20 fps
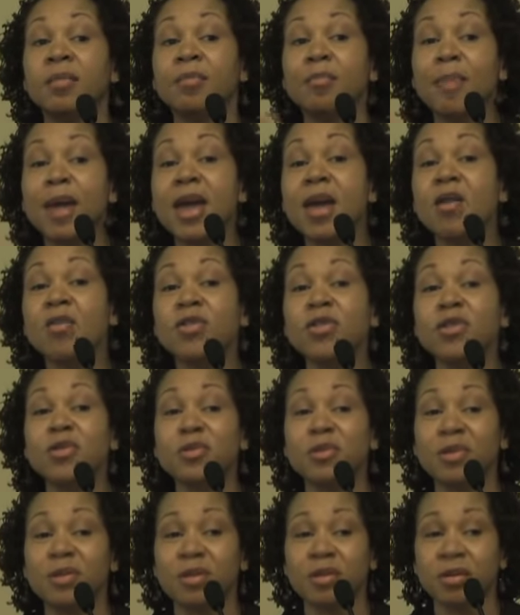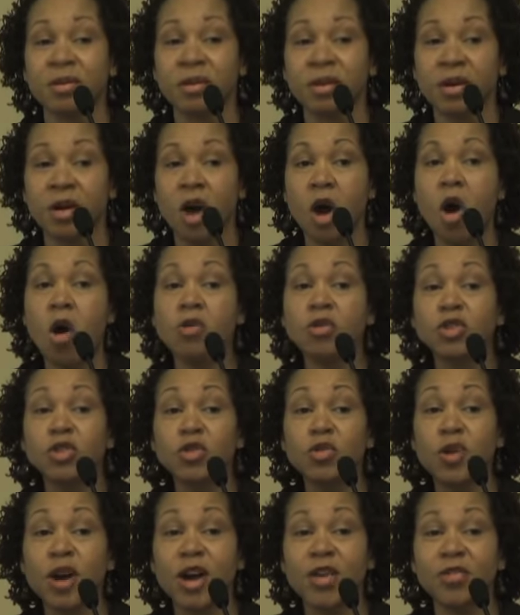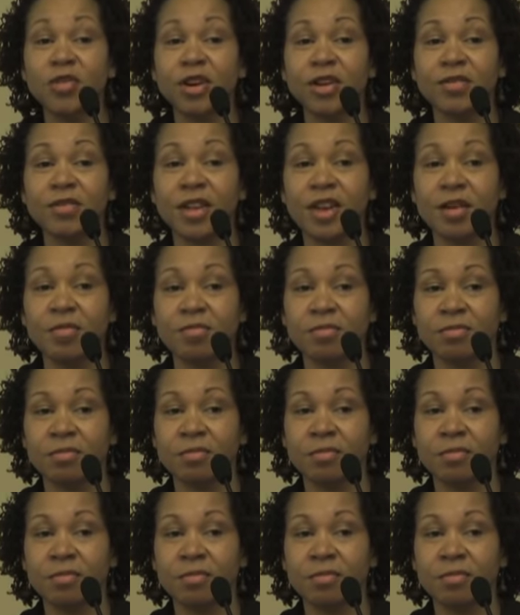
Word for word: male youth? All 200 of them?